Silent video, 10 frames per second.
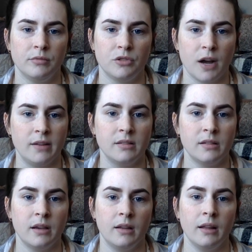dry
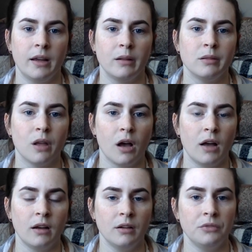skin. Like a
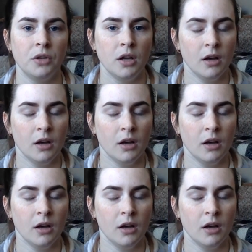lot of